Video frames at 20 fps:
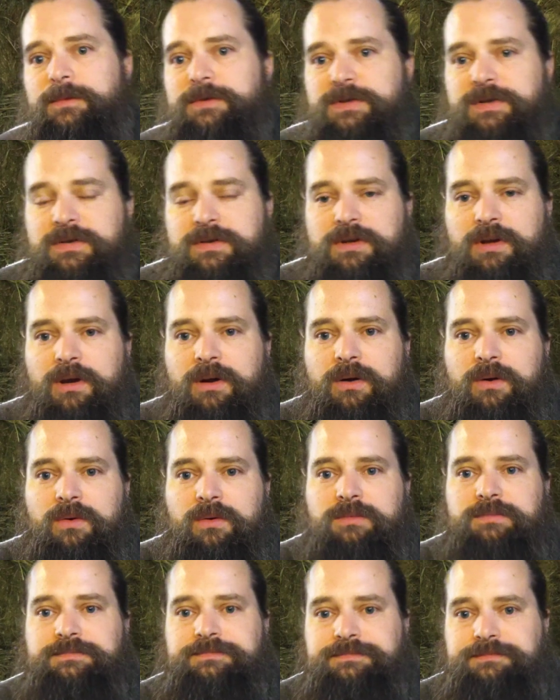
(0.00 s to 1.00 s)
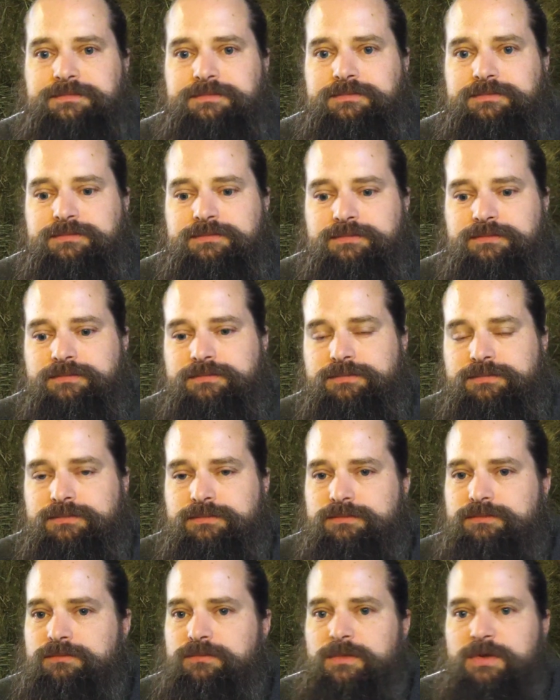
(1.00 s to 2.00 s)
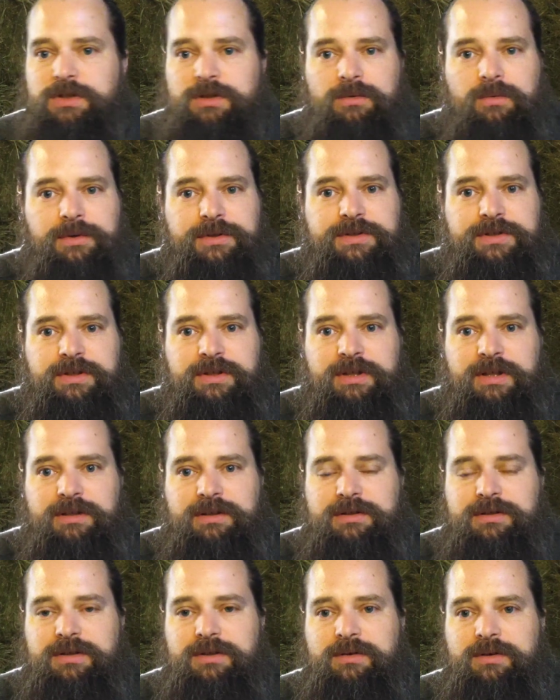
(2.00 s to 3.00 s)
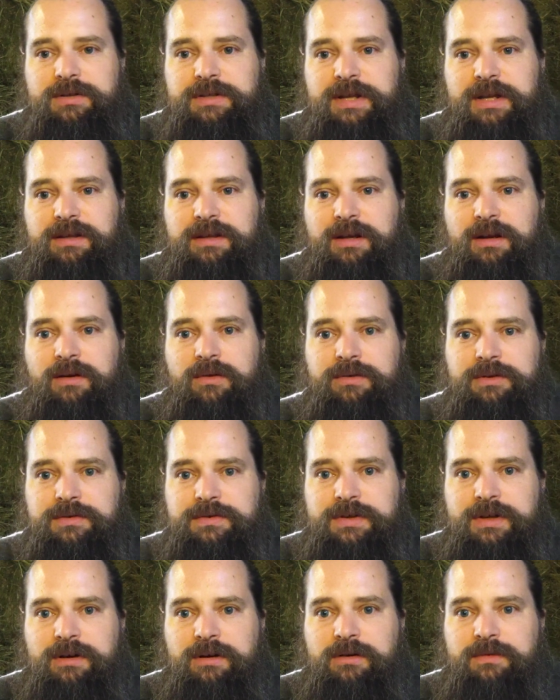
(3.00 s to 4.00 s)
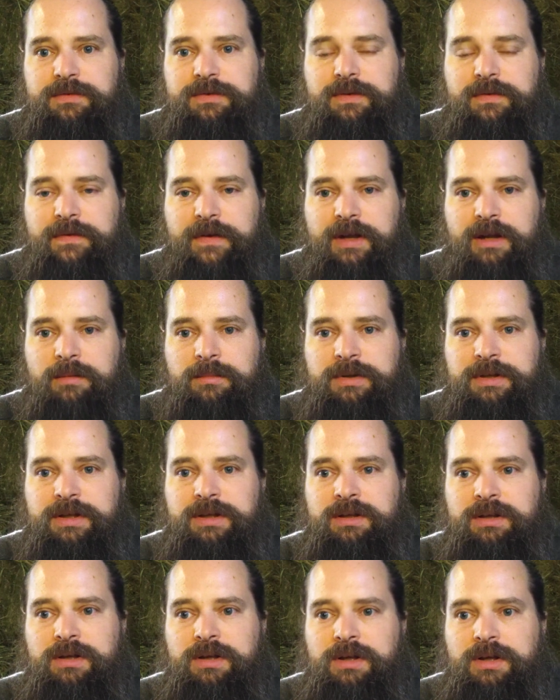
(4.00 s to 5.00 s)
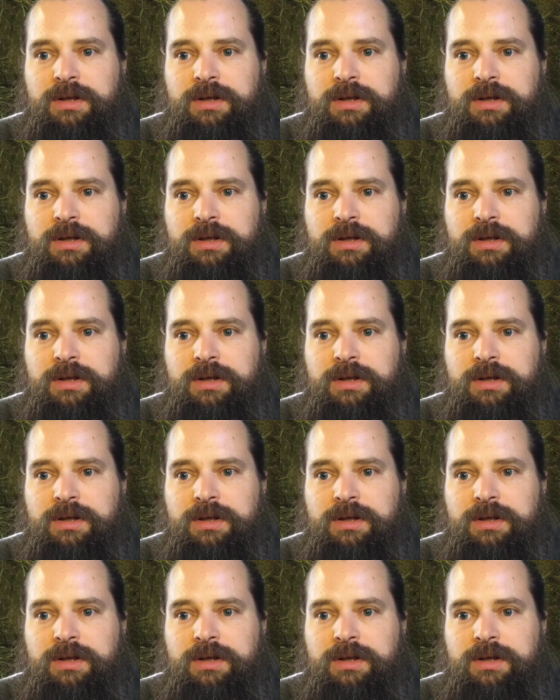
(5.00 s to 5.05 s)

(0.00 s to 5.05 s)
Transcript: So do what you need to do to take care of yourself, your family,